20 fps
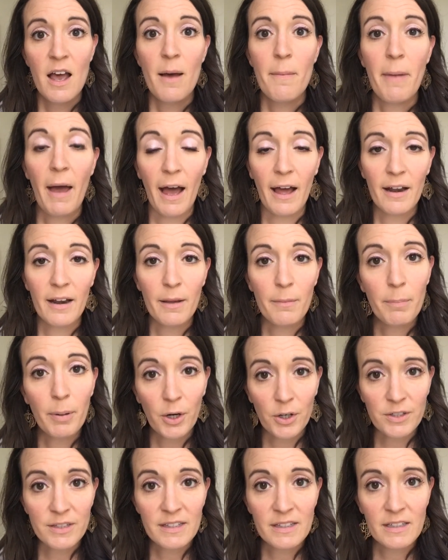Pat and I
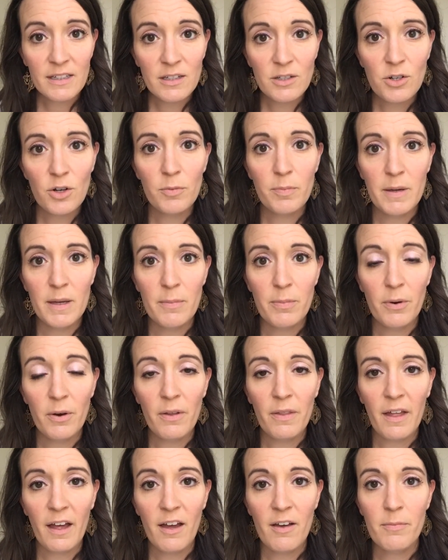personally know people
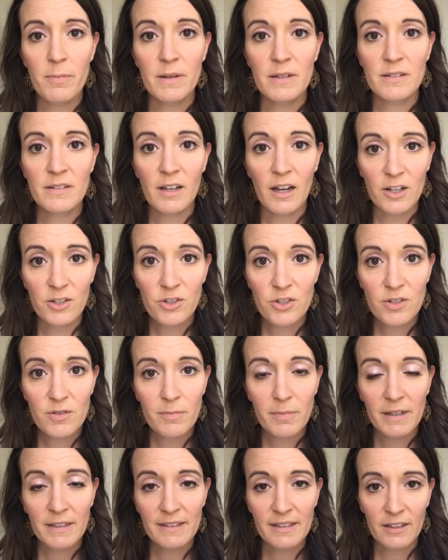that have been touched
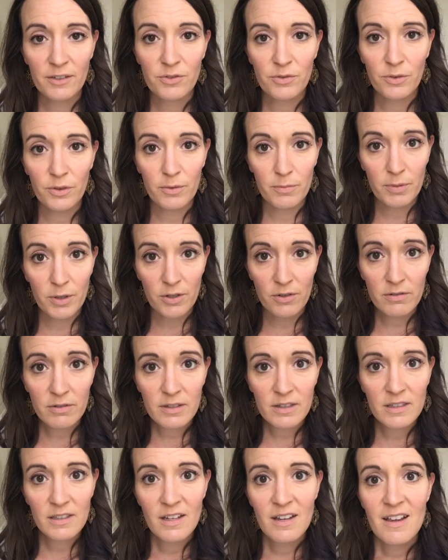by sexual abuse
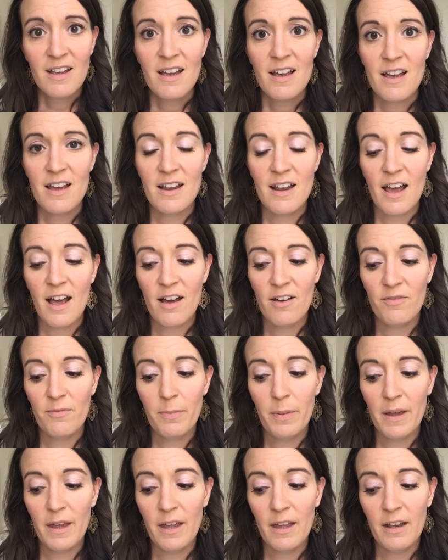and have
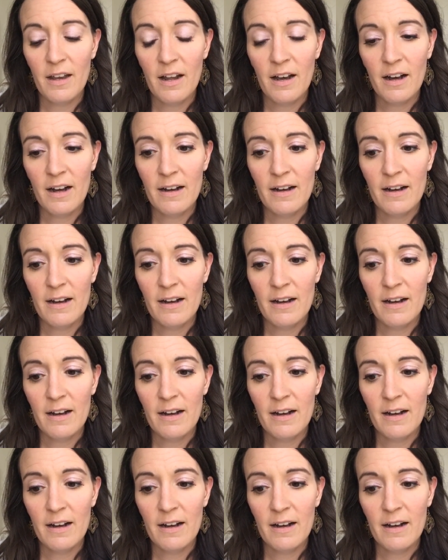been